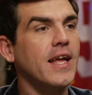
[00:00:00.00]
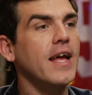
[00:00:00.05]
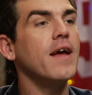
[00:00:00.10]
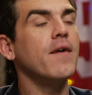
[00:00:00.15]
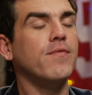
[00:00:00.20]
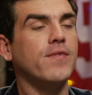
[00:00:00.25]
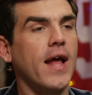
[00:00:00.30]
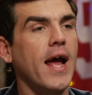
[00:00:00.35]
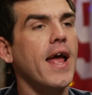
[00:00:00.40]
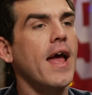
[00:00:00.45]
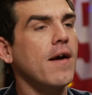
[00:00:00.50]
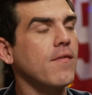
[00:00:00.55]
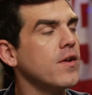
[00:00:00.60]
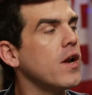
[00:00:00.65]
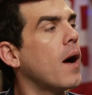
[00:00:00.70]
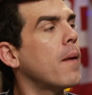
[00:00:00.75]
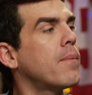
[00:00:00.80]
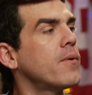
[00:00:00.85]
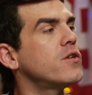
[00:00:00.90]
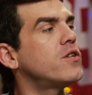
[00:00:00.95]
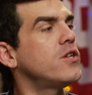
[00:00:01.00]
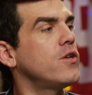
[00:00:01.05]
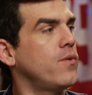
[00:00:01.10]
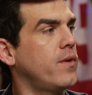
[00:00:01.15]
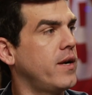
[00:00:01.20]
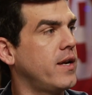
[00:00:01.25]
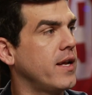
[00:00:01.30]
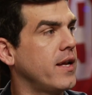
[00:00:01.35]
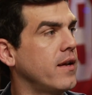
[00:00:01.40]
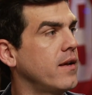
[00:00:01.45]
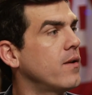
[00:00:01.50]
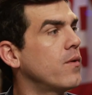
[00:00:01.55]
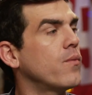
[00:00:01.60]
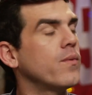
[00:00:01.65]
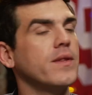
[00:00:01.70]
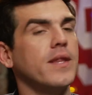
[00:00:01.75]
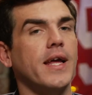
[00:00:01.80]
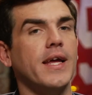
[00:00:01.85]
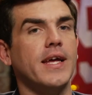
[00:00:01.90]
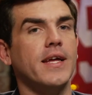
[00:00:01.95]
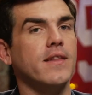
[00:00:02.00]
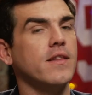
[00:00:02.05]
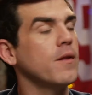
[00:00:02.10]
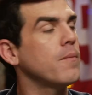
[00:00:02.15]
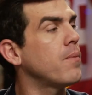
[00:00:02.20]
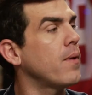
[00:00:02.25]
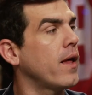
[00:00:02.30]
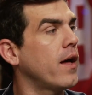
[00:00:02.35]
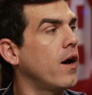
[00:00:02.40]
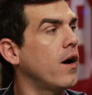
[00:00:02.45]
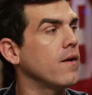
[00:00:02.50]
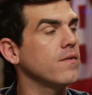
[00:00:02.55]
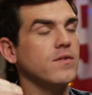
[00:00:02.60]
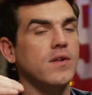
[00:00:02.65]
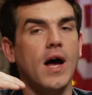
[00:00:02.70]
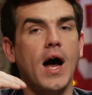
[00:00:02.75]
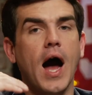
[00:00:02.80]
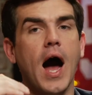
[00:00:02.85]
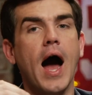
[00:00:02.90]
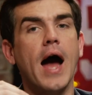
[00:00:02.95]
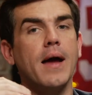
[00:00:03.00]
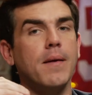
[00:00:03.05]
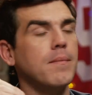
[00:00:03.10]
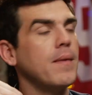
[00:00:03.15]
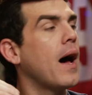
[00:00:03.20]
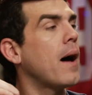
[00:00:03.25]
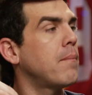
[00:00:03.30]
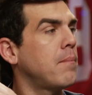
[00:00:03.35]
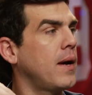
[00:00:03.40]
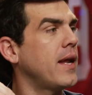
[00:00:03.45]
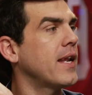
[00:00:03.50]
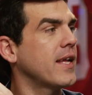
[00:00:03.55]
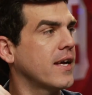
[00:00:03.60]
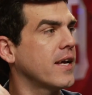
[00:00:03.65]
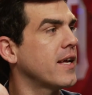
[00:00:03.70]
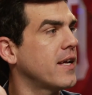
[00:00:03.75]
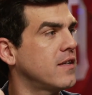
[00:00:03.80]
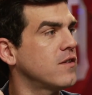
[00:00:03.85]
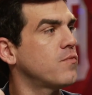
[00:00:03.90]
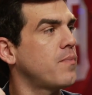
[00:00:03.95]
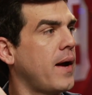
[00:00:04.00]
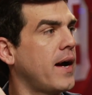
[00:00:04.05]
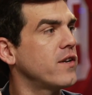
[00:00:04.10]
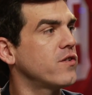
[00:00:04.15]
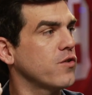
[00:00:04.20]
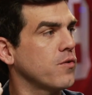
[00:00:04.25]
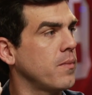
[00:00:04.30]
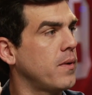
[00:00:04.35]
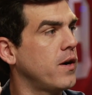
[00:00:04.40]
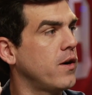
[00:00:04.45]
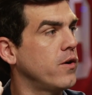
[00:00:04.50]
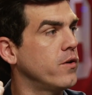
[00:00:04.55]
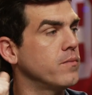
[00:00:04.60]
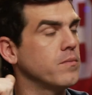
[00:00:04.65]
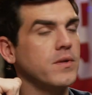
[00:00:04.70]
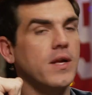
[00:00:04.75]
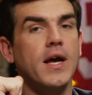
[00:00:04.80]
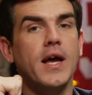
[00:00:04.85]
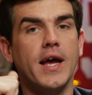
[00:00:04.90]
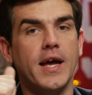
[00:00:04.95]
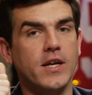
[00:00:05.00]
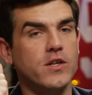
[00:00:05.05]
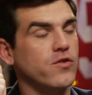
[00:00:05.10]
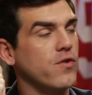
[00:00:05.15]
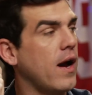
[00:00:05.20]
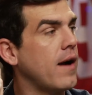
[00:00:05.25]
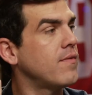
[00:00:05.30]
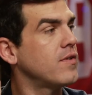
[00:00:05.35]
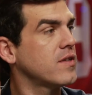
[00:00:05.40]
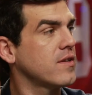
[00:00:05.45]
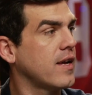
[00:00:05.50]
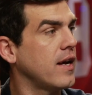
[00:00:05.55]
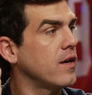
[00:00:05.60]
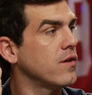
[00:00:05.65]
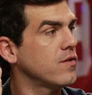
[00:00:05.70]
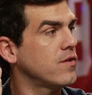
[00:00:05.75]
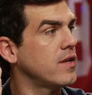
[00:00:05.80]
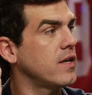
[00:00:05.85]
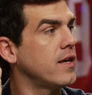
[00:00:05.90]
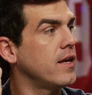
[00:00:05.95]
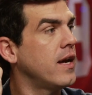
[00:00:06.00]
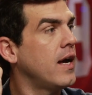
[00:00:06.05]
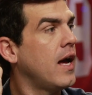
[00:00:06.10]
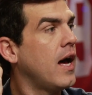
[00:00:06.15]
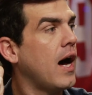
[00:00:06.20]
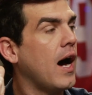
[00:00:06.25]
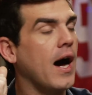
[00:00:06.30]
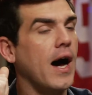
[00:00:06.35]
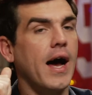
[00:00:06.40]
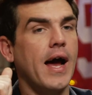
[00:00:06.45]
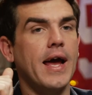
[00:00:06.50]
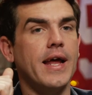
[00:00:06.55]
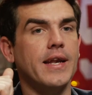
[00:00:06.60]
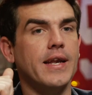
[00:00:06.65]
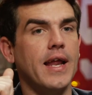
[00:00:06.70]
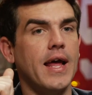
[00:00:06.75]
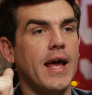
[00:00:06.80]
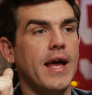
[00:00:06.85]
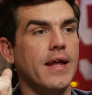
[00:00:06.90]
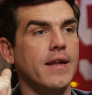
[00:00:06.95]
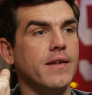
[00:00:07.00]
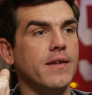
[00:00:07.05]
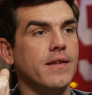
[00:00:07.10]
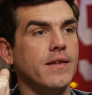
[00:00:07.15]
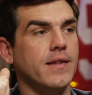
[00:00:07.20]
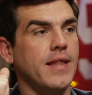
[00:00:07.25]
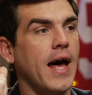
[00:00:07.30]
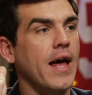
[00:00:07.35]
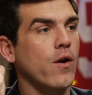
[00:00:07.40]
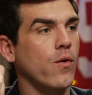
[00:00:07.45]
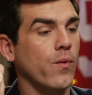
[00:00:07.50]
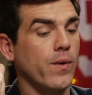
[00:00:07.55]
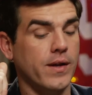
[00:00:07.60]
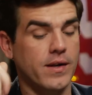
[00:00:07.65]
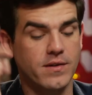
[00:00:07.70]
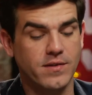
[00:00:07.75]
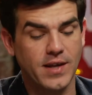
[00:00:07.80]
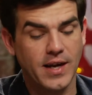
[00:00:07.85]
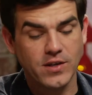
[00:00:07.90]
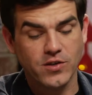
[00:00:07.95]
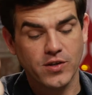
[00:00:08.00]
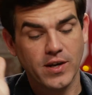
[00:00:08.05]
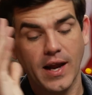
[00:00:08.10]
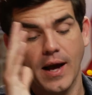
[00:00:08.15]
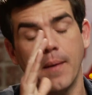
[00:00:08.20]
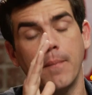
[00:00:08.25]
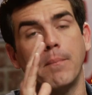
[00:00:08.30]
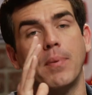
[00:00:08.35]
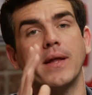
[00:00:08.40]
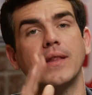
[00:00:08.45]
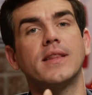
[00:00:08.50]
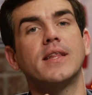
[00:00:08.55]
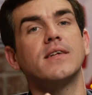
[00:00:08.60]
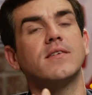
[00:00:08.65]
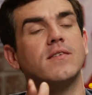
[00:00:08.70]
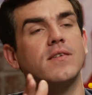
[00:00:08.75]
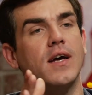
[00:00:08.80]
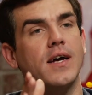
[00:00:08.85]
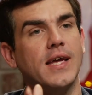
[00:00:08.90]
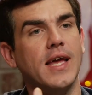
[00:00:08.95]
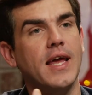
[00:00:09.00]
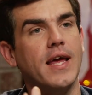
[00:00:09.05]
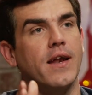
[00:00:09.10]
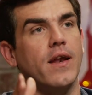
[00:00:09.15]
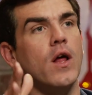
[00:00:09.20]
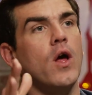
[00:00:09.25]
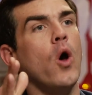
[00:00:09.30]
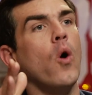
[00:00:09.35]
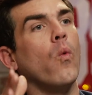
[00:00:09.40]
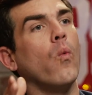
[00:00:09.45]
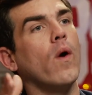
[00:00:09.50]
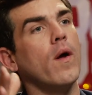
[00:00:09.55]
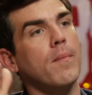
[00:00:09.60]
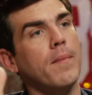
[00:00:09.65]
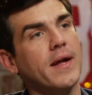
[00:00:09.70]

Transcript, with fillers: if they have an opportunity when they get in the playoffs, I am not betting against Patrick Mahomes and Travis Kelce and that organization. But this, again, what